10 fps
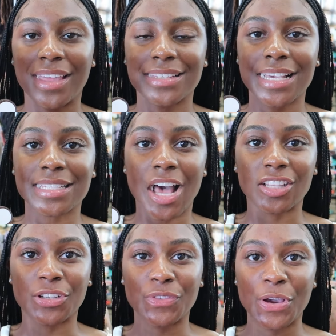It says, "I
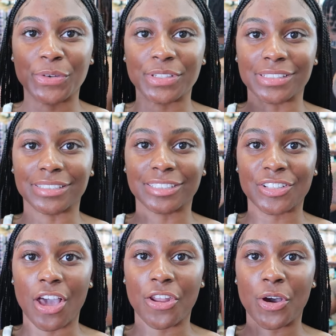love
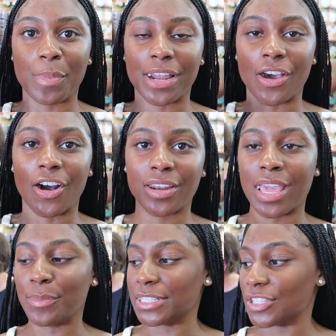Yoda." Y'all know my dog's
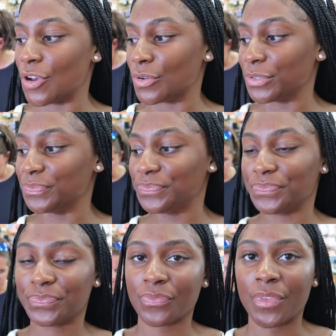name is Yoda.
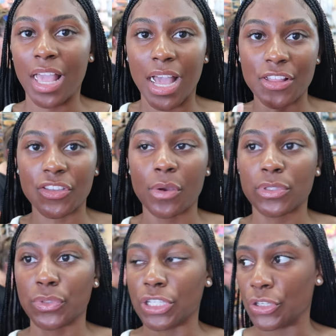I thought that
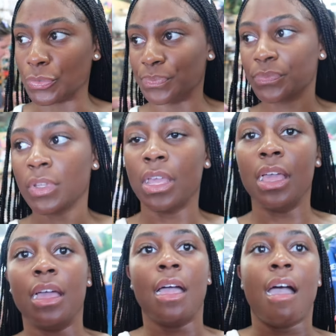was really cute.
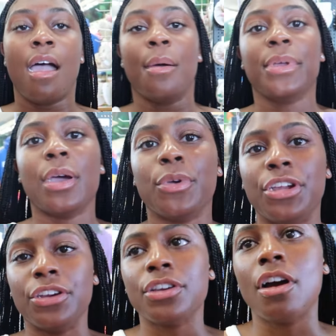Yeah, we're here.